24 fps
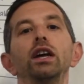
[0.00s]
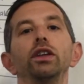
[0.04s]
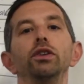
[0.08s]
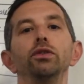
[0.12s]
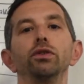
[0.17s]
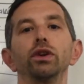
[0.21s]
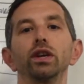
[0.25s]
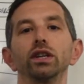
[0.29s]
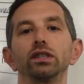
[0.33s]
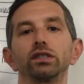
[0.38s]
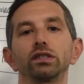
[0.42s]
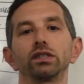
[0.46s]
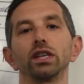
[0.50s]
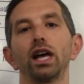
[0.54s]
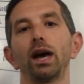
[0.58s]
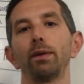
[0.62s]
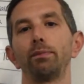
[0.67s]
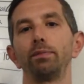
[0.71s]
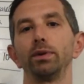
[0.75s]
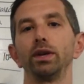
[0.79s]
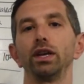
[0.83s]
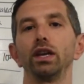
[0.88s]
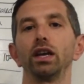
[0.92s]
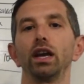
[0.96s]
You get
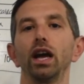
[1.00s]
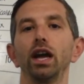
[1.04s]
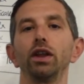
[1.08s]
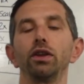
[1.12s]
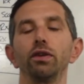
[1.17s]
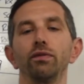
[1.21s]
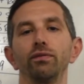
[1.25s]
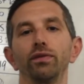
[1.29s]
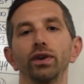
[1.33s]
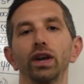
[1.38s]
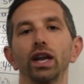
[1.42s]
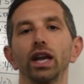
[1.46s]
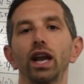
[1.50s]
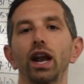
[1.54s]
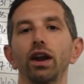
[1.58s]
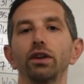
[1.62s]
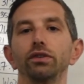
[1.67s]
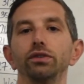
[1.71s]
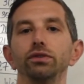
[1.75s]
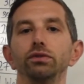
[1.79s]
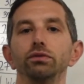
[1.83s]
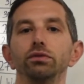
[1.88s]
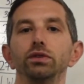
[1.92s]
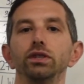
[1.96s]
sloppy and you forget how to
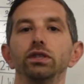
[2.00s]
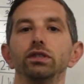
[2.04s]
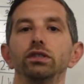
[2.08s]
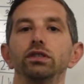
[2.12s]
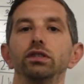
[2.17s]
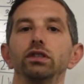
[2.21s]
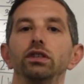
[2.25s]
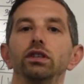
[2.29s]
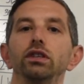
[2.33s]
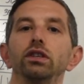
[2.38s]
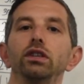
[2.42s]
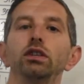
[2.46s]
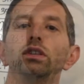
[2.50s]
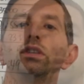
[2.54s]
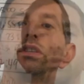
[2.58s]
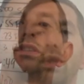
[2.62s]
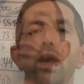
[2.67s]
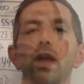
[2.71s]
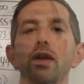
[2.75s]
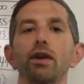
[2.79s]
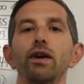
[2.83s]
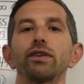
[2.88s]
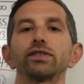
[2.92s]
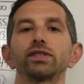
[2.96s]
do these. So now
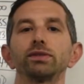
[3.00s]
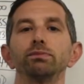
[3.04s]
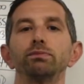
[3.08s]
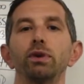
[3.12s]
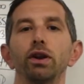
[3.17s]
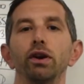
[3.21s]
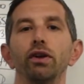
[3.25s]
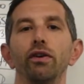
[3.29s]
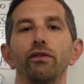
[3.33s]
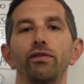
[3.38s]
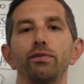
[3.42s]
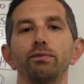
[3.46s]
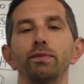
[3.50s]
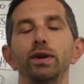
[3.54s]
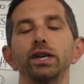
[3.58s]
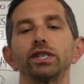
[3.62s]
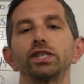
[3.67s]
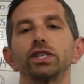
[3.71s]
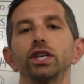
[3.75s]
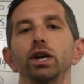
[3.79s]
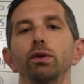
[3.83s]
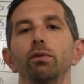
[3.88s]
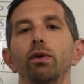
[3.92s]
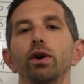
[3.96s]
you have some better
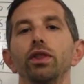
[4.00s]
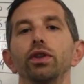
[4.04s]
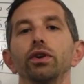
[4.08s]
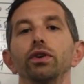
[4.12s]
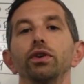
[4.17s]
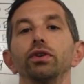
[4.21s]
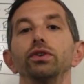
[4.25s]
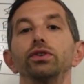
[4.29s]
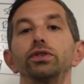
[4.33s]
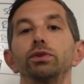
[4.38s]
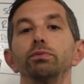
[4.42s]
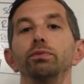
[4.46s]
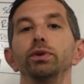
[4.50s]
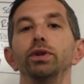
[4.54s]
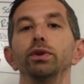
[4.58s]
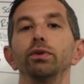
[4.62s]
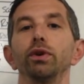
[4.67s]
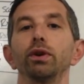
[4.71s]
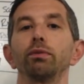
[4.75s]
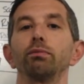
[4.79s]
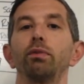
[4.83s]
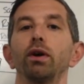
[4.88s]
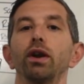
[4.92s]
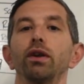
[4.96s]
information on whether you should be
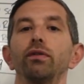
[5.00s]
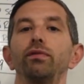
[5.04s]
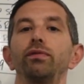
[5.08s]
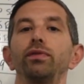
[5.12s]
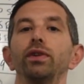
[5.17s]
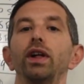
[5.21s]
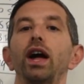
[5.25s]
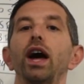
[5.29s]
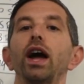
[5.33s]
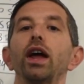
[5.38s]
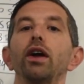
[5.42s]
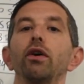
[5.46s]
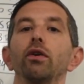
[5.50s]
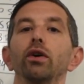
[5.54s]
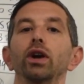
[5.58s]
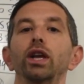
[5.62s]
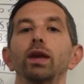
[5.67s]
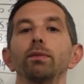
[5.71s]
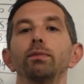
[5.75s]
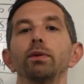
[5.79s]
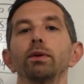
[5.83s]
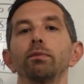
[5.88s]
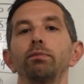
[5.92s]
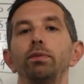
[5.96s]
doing butterfly or
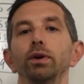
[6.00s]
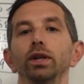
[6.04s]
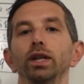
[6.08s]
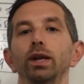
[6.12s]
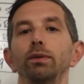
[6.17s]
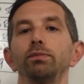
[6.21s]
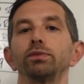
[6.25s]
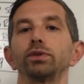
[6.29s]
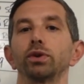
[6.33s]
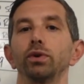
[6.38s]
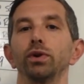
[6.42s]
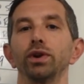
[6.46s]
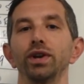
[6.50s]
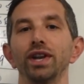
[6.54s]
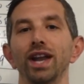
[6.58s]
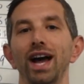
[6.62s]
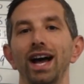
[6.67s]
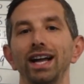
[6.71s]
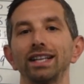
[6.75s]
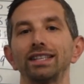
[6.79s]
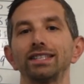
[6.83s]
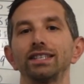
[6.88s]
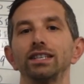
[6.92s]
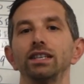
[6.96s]
kipping pull-ups or
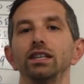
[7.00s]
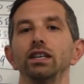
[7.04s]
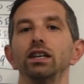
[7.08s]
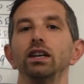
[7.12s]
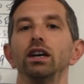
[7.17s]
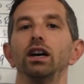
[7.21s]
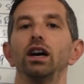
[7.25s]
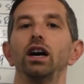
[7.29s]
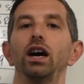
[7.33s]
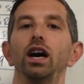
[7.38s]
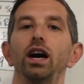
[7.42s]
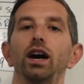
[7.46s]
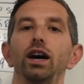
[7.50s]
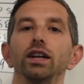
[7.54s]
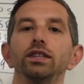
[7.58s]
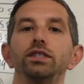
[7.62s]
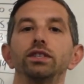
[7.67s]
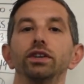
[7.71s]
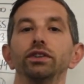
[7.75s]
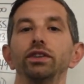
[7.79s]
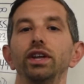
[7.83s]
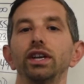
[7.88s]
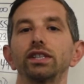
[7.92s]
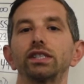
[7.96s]
not. Uh,
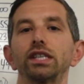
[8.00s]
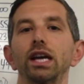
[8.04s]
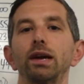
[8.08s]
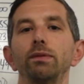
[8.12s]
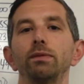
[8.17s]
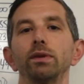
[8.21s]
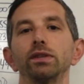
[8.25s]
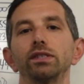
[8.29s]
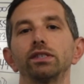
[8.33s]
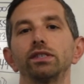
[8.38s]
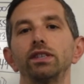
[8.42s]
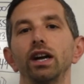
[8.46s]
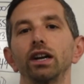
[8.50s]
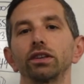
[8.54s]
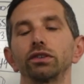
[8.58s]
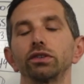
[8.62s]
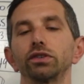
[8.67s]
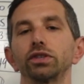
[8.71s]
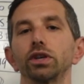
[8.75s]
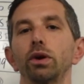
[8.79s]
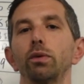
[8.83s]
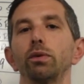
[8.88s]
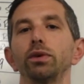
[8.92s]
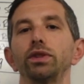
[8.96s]
until next time, this is Dr.
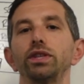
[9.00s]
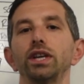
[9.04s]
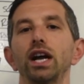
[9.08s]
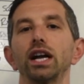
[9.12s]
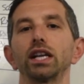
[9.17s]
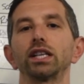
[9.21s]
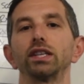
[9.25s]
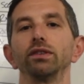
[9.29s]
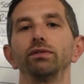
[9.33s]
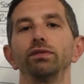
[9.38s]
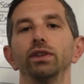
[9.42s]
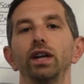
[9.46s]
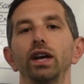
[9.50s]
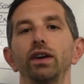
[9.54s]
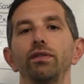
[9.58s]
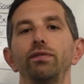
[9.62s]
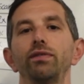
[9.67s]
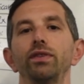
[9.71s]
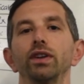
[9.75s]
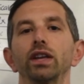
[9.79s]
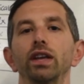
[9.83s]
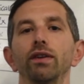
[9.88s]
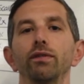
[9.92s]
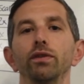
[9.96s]
Sean with The Active Life
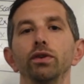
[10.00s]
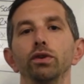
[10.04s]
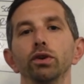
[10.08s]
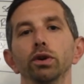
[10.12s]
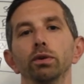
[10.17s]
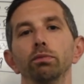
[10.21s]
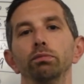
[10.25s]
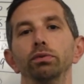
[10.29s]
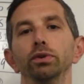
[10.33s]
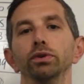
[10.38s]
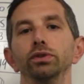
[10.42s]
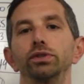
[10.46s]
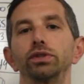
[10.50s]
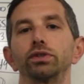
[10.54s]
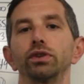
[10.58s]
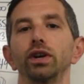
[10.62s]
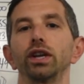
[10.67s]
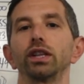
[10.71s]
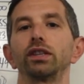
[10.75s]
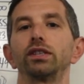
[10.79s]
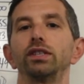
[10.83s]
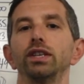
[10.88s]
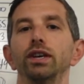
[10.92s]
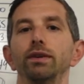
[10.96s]
giving you a brute
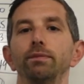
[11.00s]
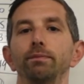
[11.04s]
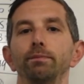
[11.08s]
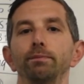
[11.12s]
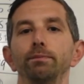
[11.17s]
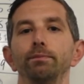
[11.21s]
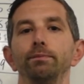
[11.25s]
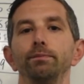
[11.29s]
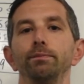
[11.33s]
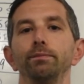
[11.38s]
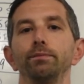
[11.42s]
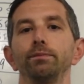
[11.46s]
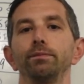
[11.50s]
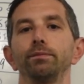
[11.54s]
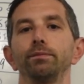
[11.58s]
strength tip.